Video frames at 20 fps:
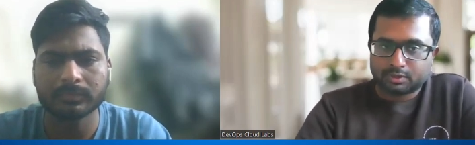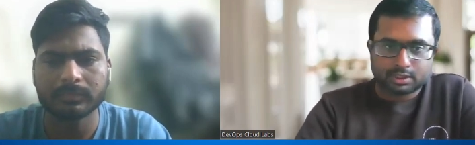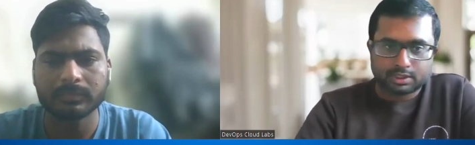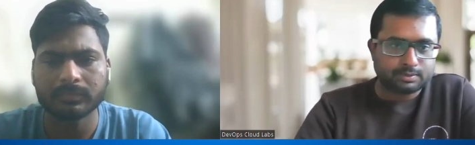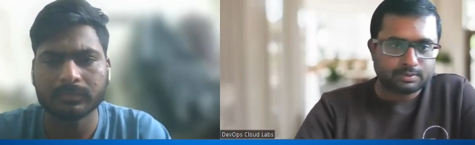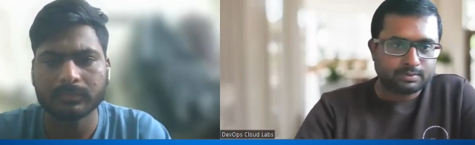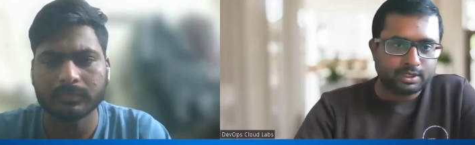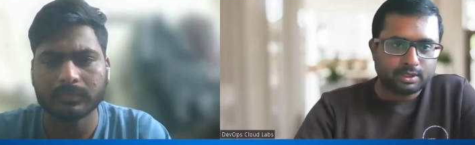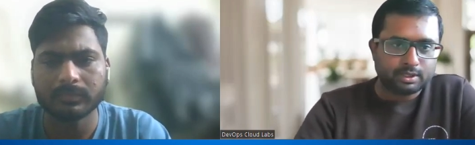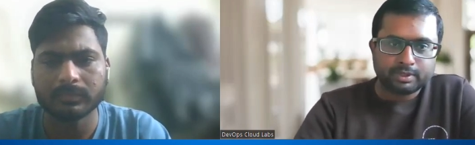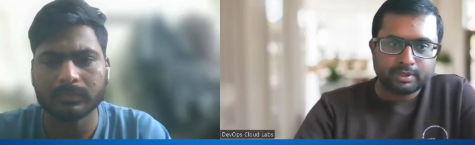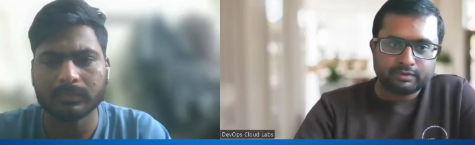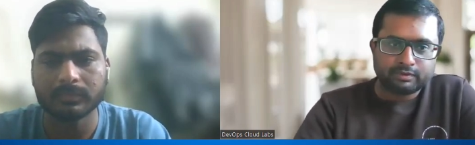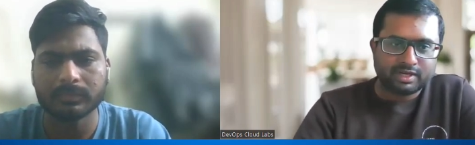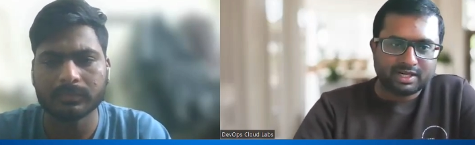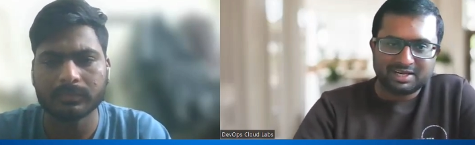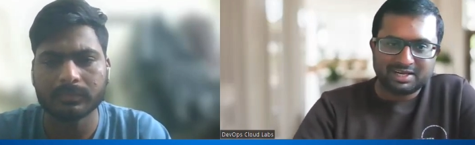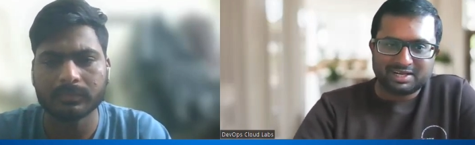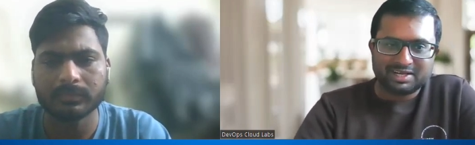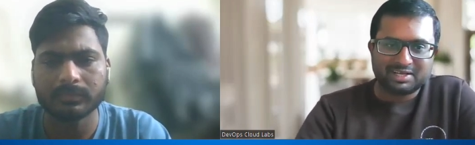Speaker 1: Trust me, it'll be
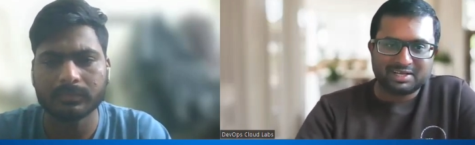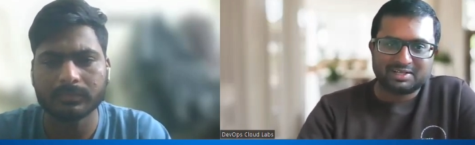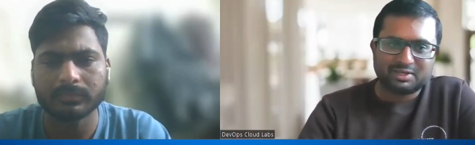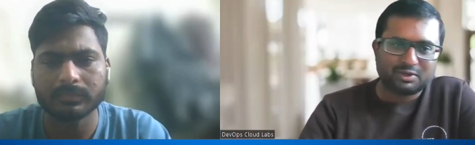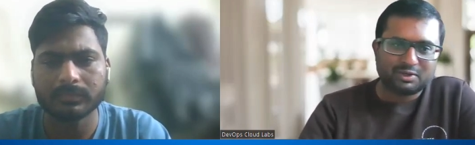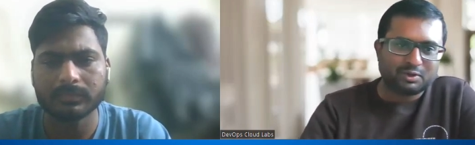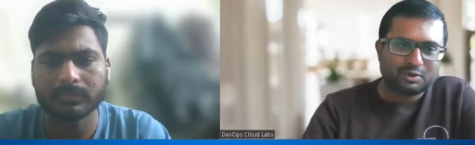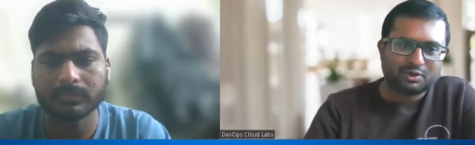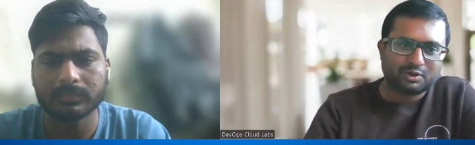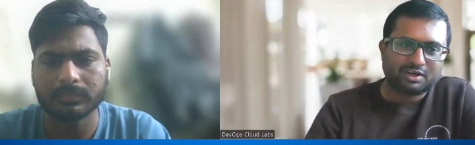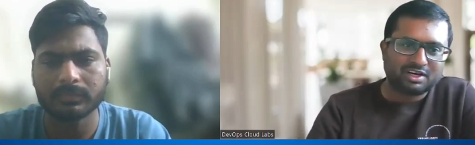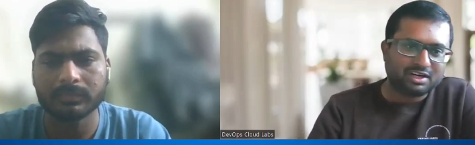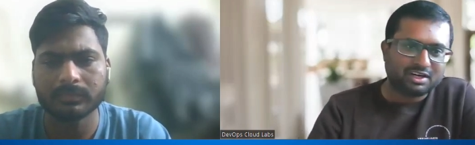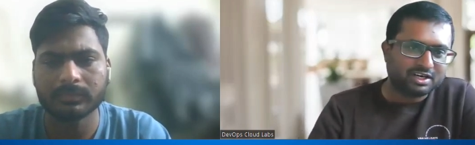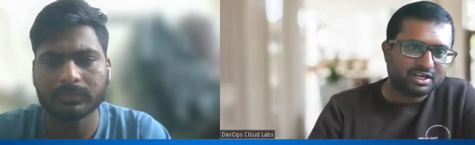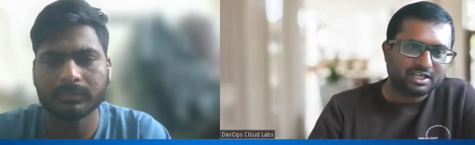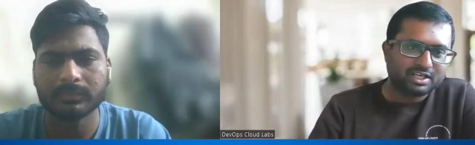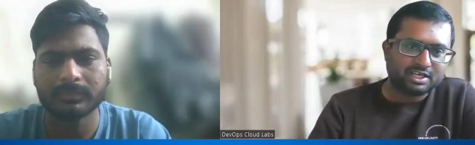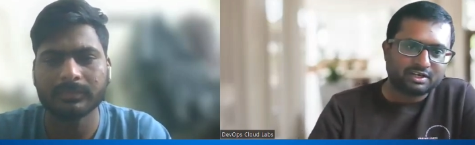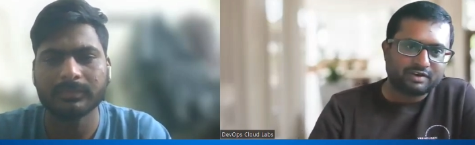your
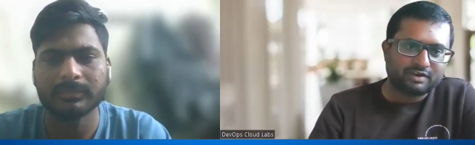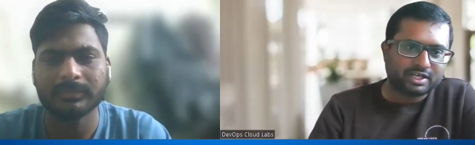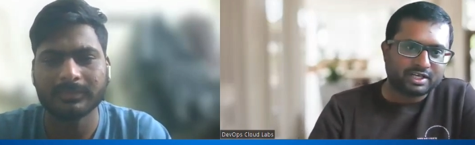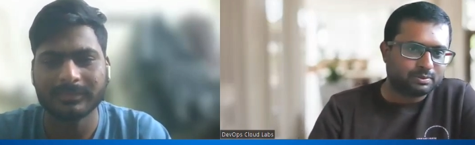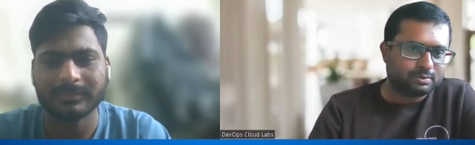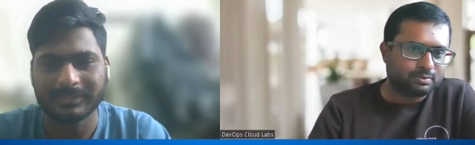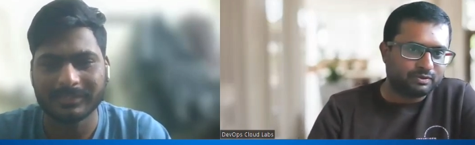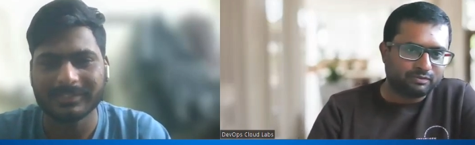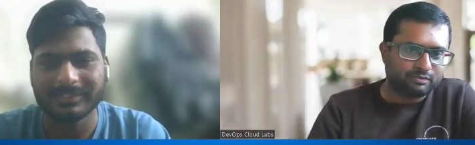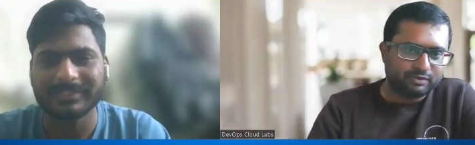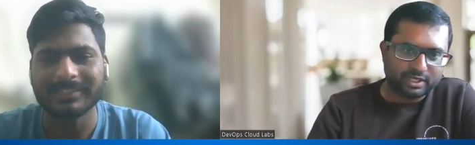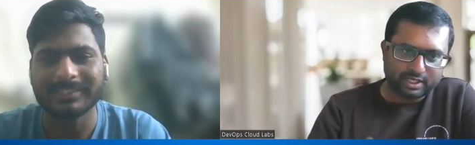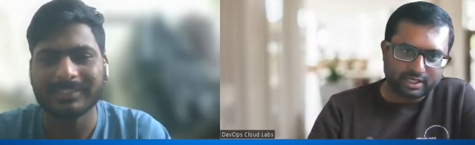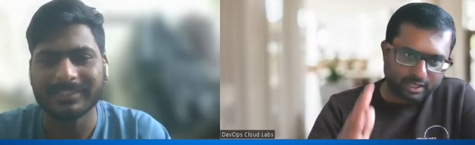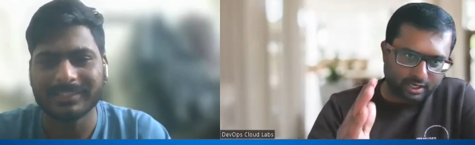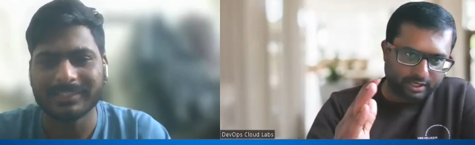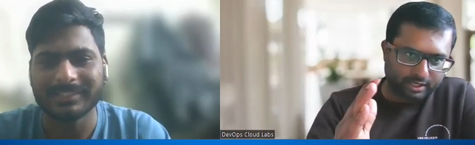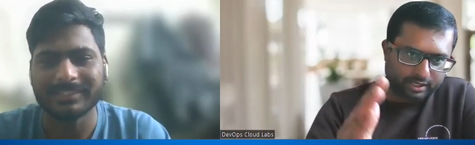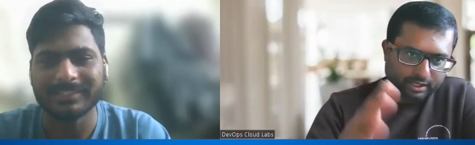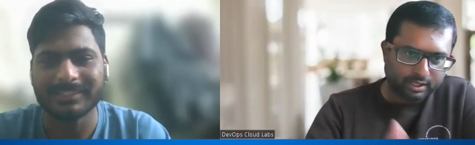learning curve has to be very
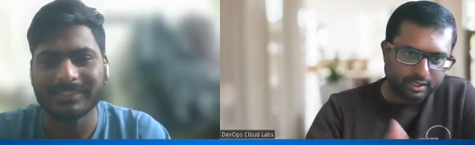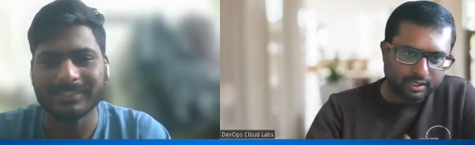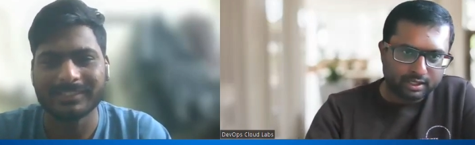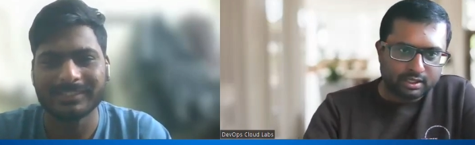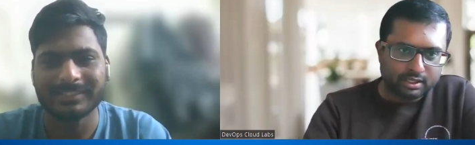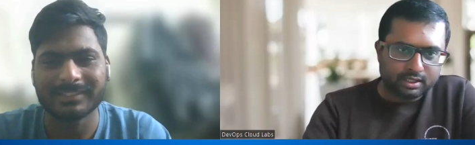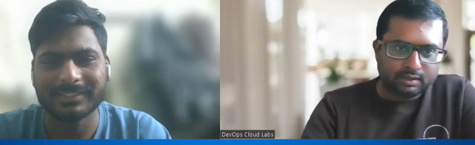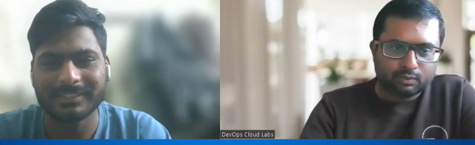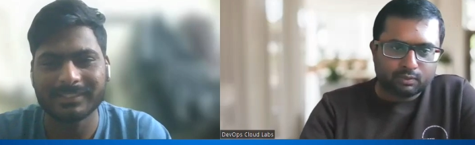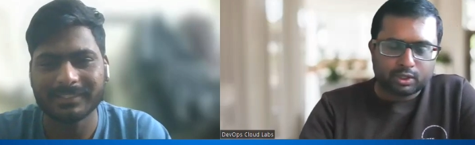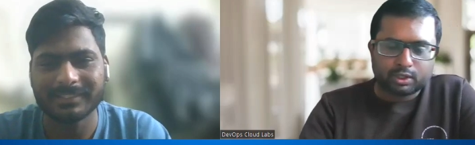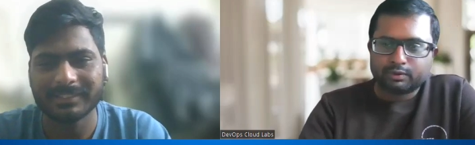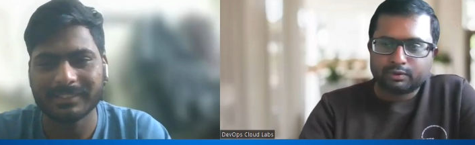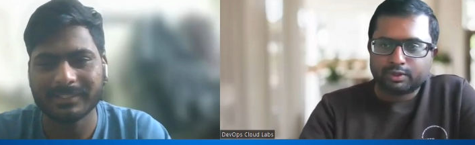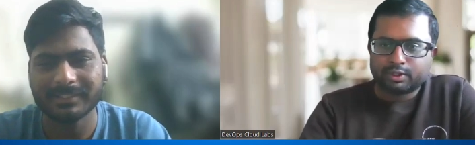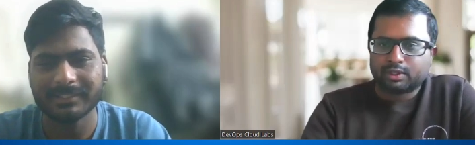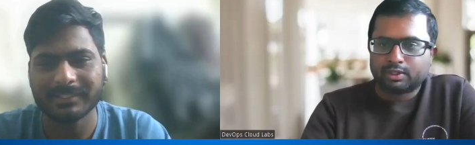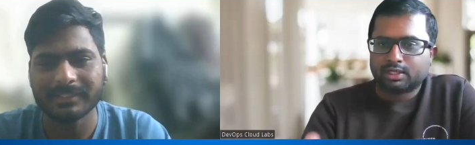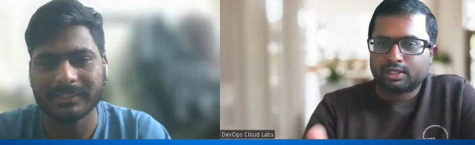high. Whatever you